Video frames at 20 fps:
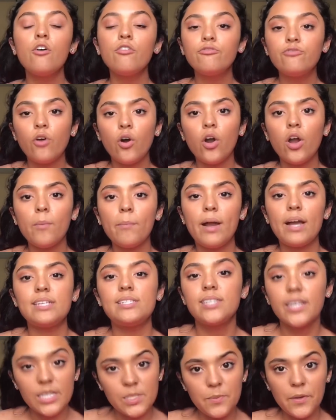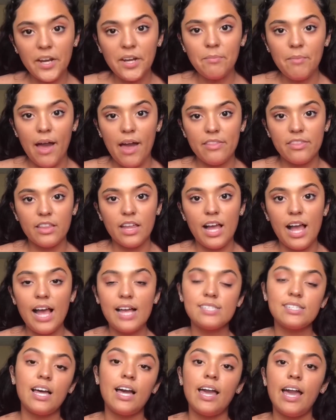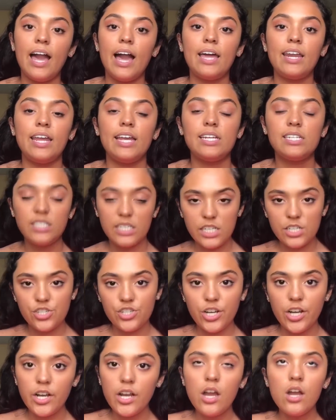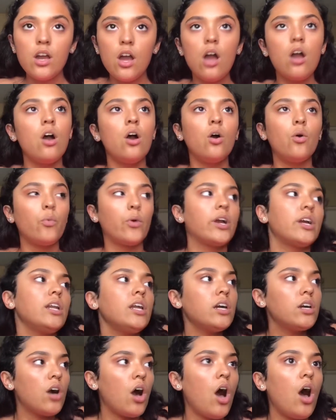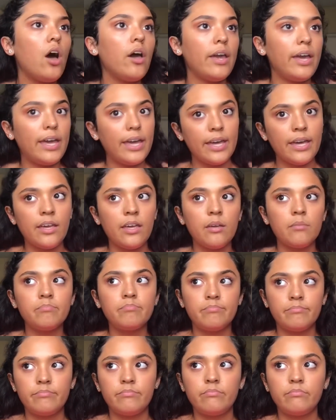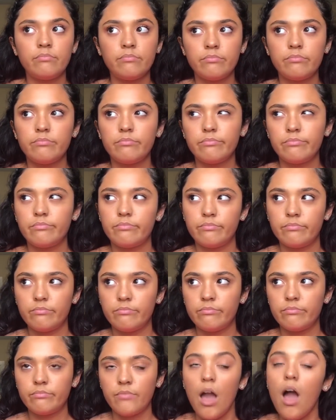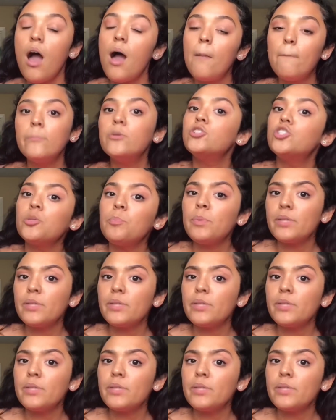For my 6th period math class, I had a teacher. We're gonna call him Mr.